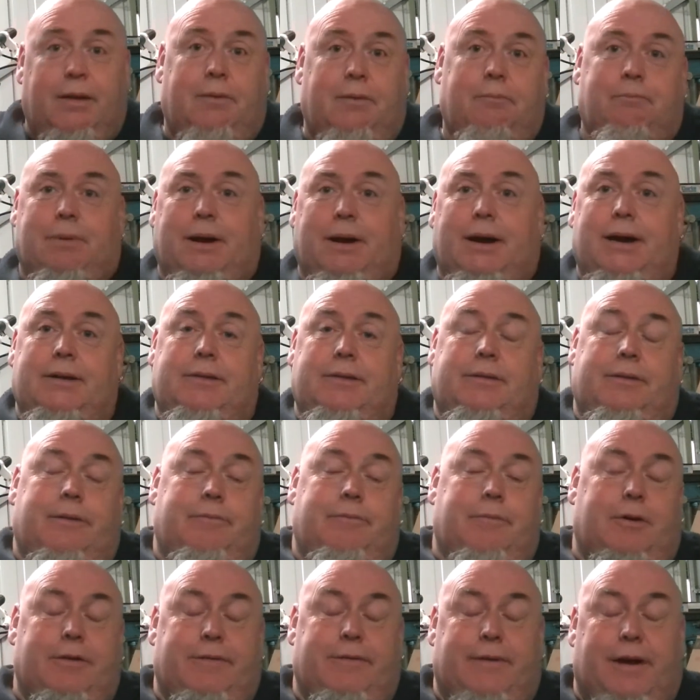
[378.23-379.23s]
But they
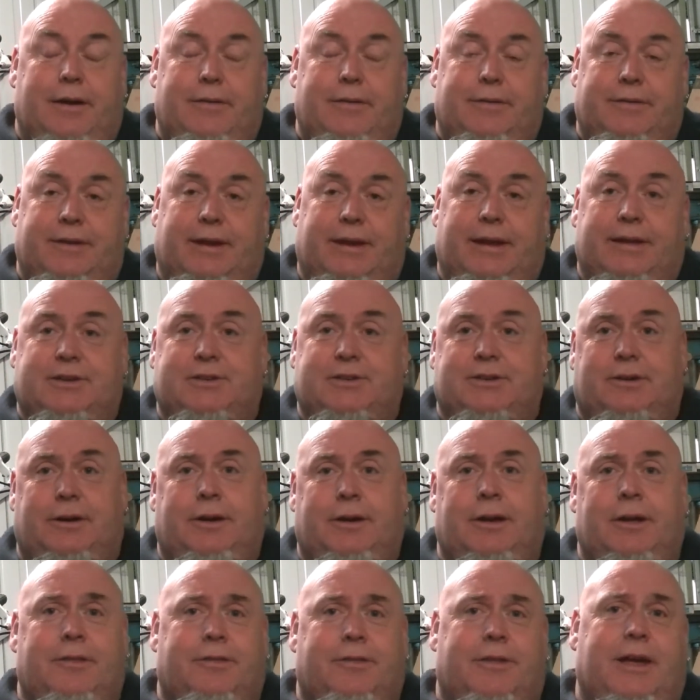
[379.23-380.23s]
move it over to that
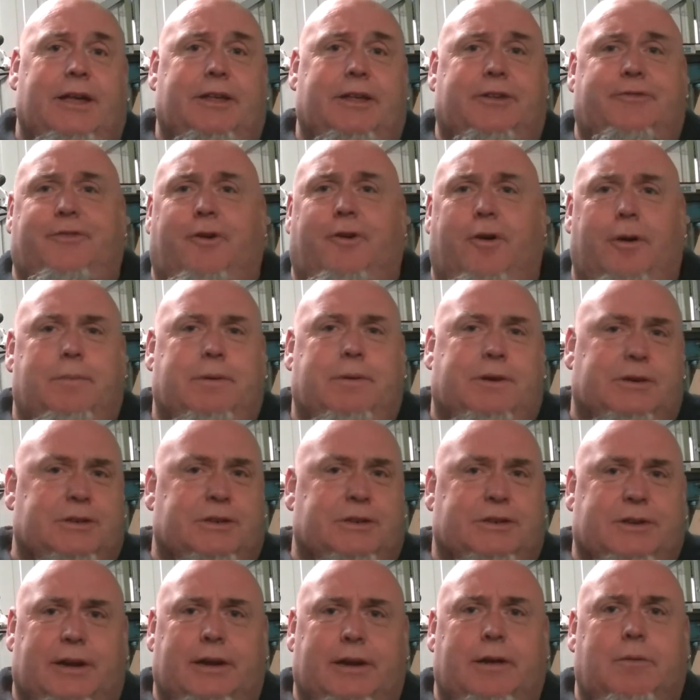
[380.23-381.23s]
side. That's fine because
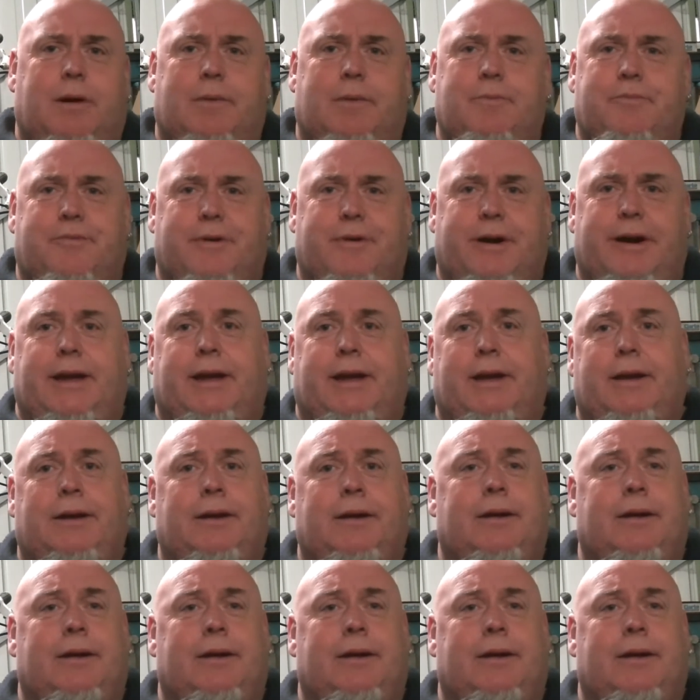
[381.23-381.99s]
there's only one brake.